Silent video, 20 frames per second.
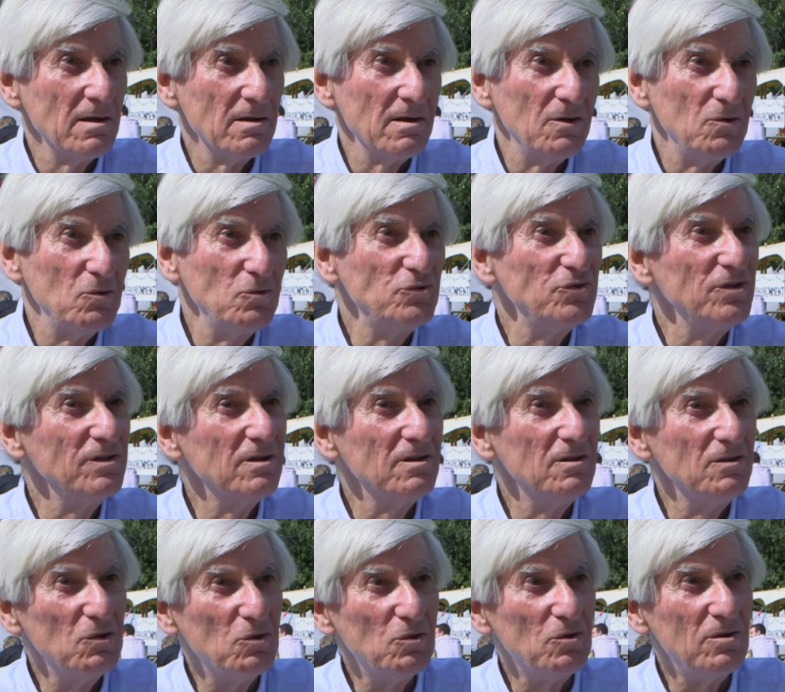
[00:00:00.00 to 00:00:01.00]
Now, altering the
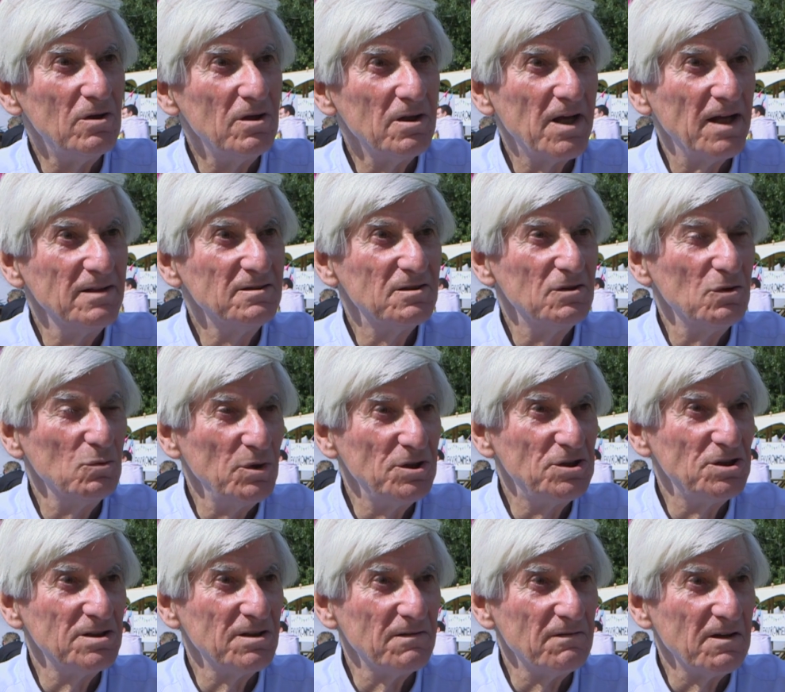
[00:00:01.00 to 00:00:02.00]
law against the
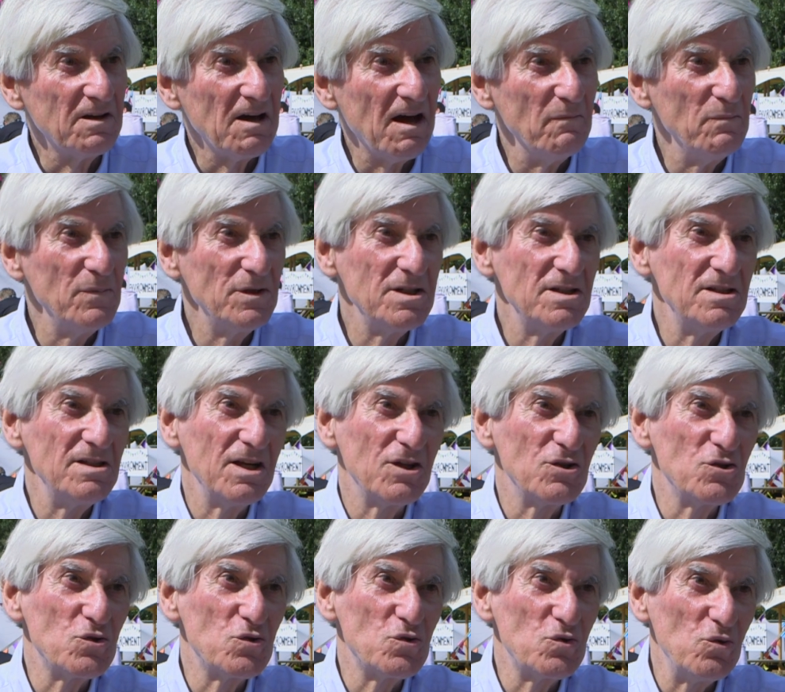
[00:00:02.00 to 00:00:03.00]
wishes of the government is
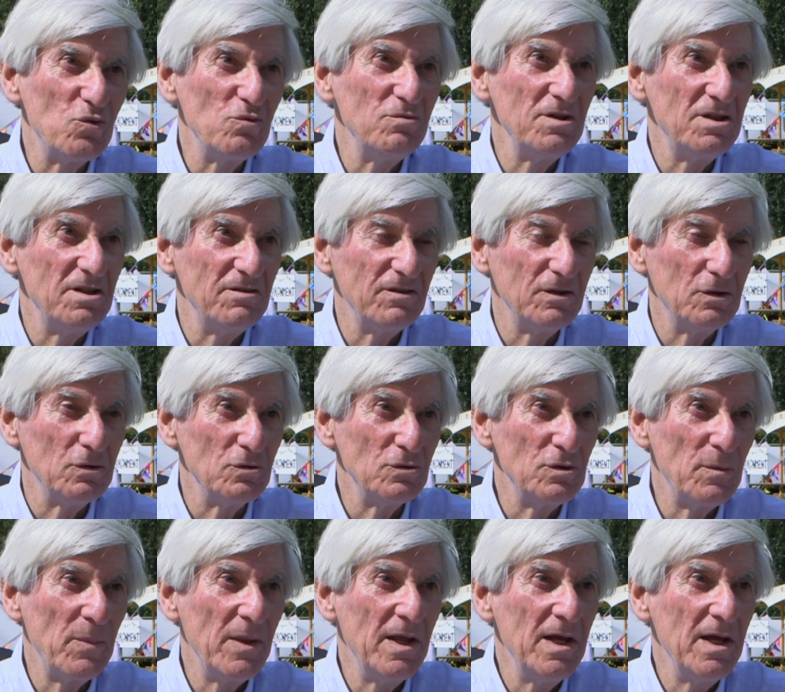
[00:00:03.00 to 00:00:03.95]
extraordinarily difficult.